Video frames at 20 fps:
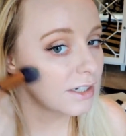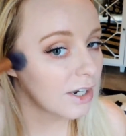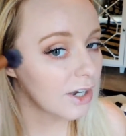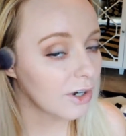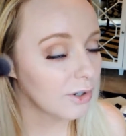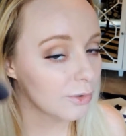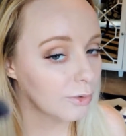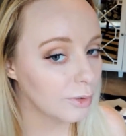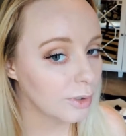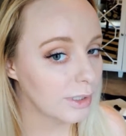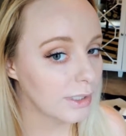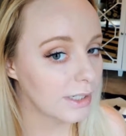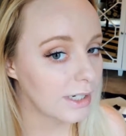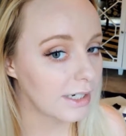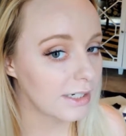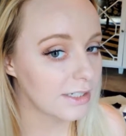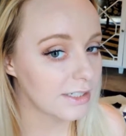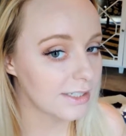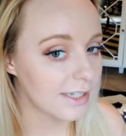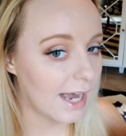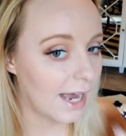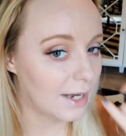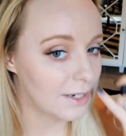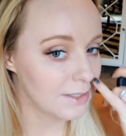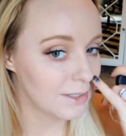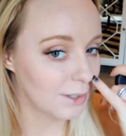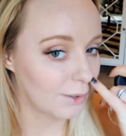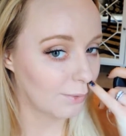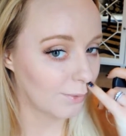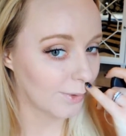You know, it just
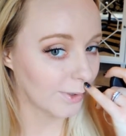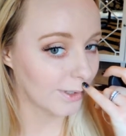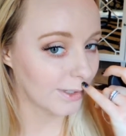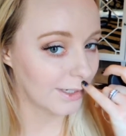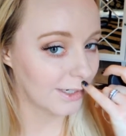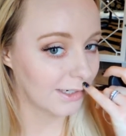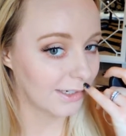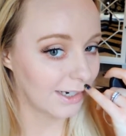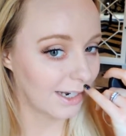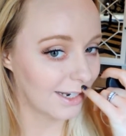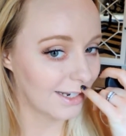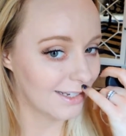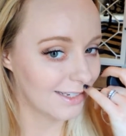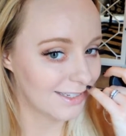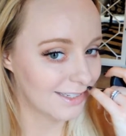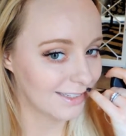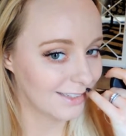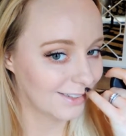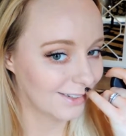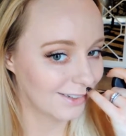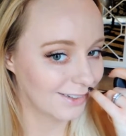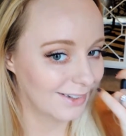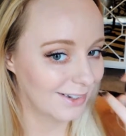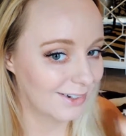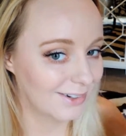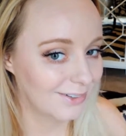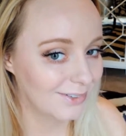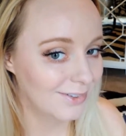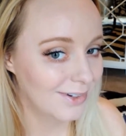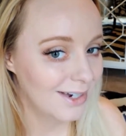adds a really nice
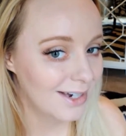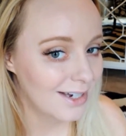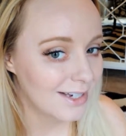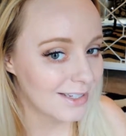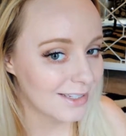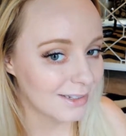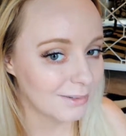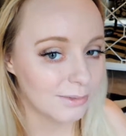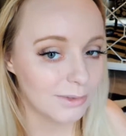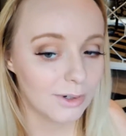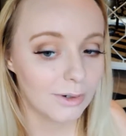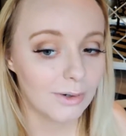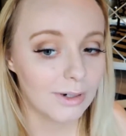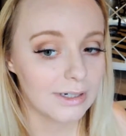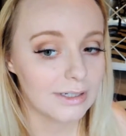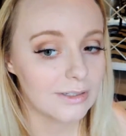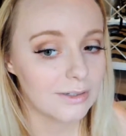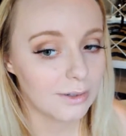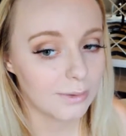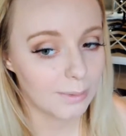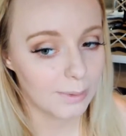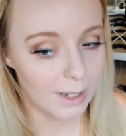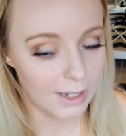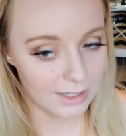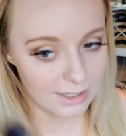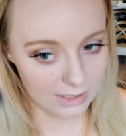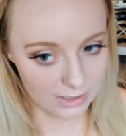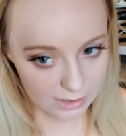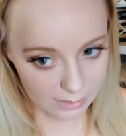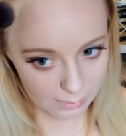glow. So I'm going to
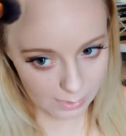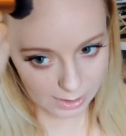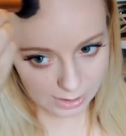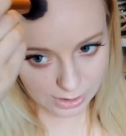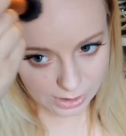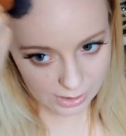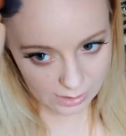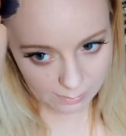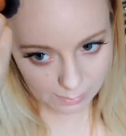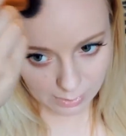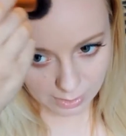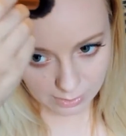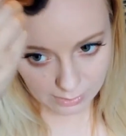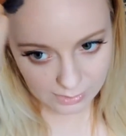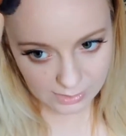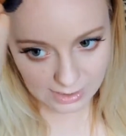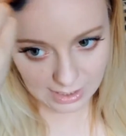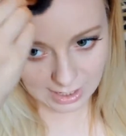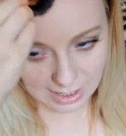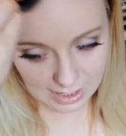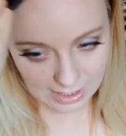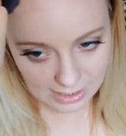apply this to my cheekbones